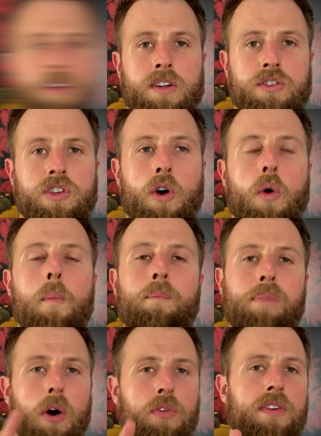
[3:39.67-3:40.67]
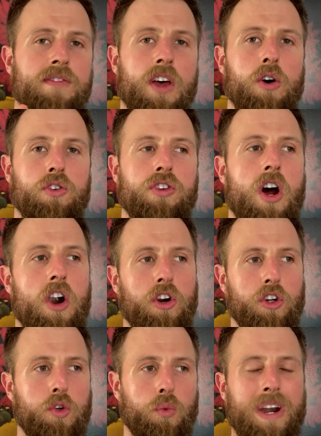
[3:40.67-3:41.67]
So both of those are
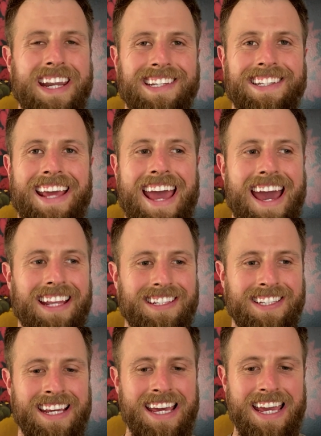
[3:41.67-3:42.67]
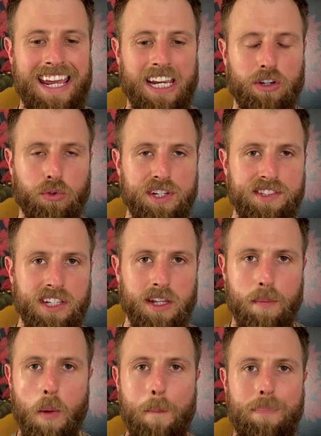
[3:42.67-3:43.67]
great at increasing the
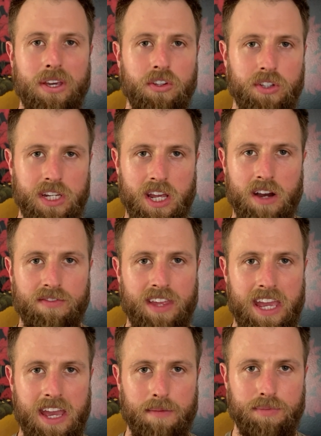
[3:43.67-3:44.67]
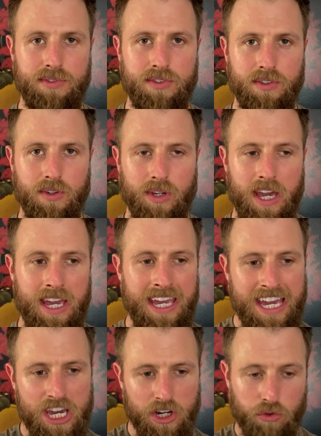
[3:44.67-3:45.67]
mobility of the hips, okay?
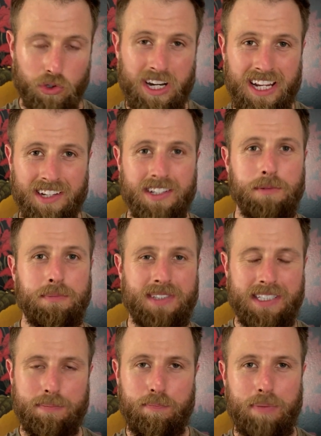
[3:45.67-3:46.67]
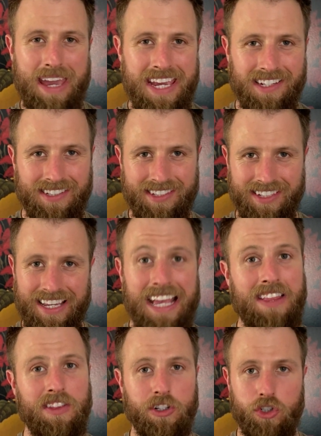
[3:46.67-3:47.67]
Creating some space
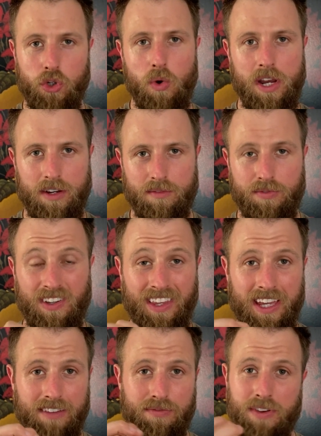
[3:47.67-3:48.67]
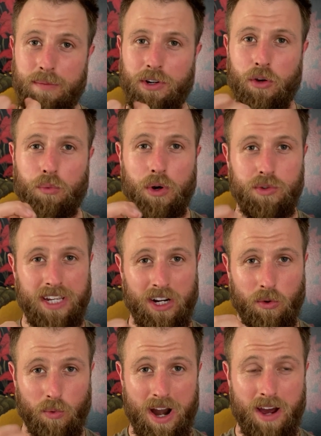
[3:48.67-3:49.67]
in the joint for the femur to rotate
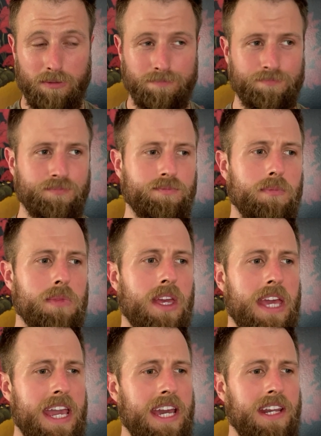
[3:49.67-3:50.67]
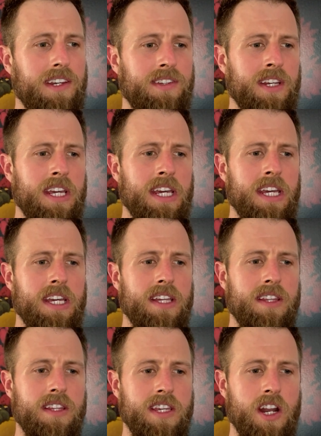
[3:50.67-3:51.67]
around. And,
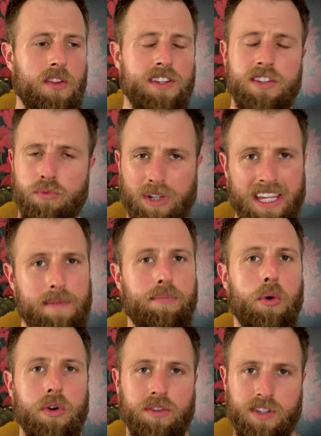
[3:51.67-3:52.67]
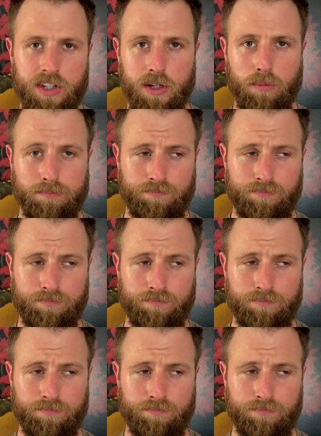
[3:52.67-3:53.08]
this is really important to do.